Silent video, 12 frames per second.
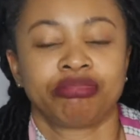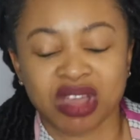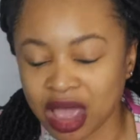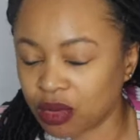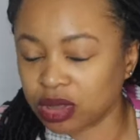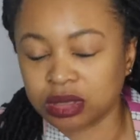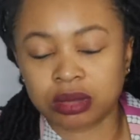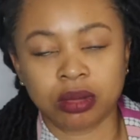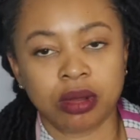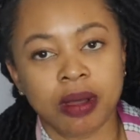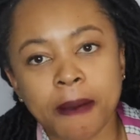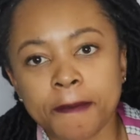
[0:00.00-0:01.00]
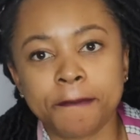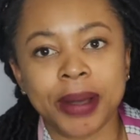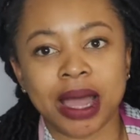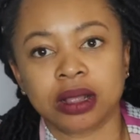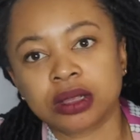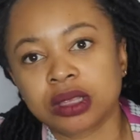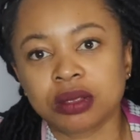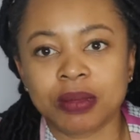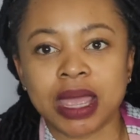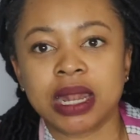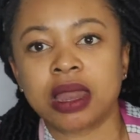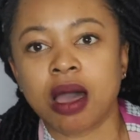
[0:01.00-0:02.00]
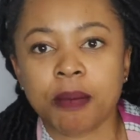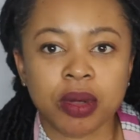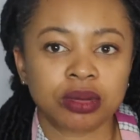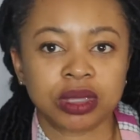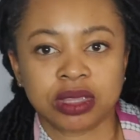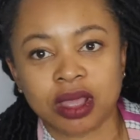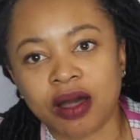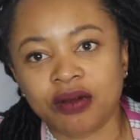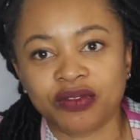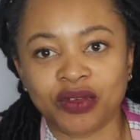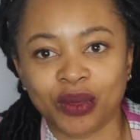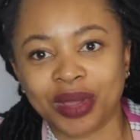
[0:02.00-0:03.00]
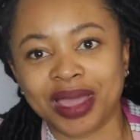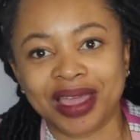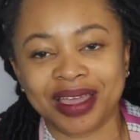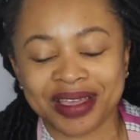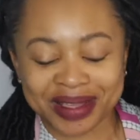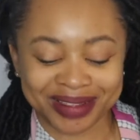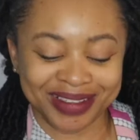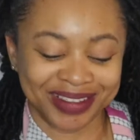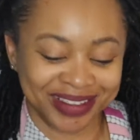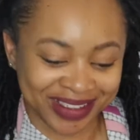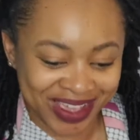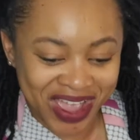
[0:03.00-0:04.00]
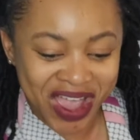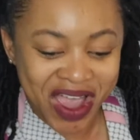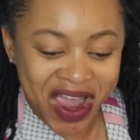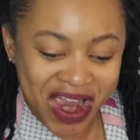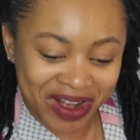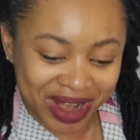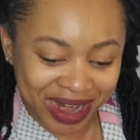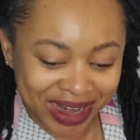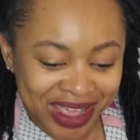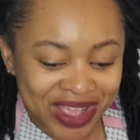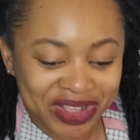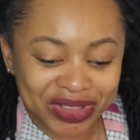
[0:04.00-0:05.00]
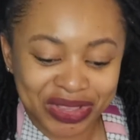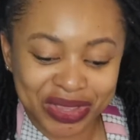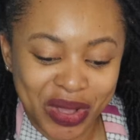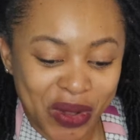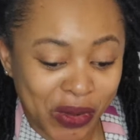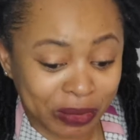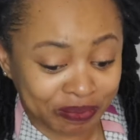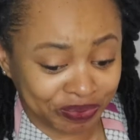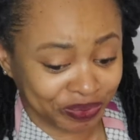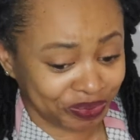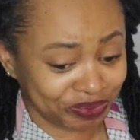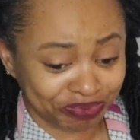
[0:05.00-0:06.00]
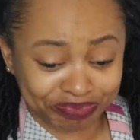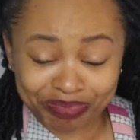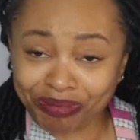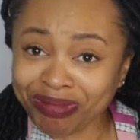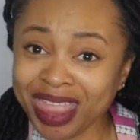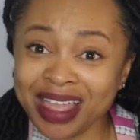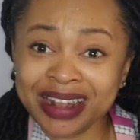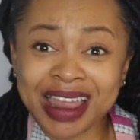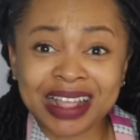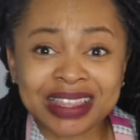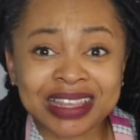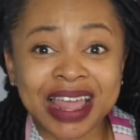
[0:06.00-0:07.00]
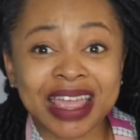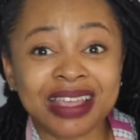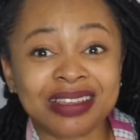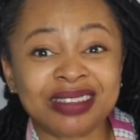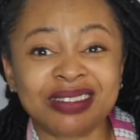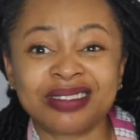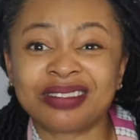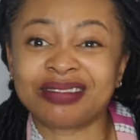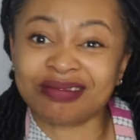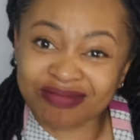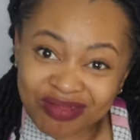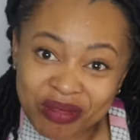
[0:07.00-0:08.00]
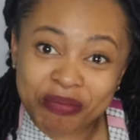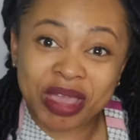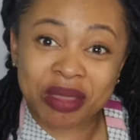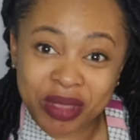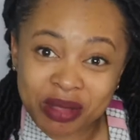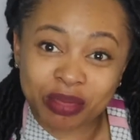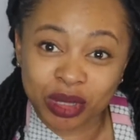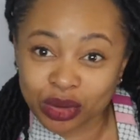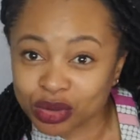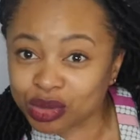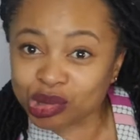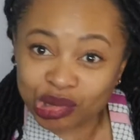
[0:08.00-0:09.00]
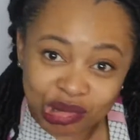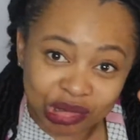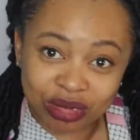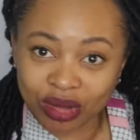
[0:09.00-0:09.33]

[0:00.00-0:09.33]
I was back to my normal self. Okay. All right, so that's like baby blues.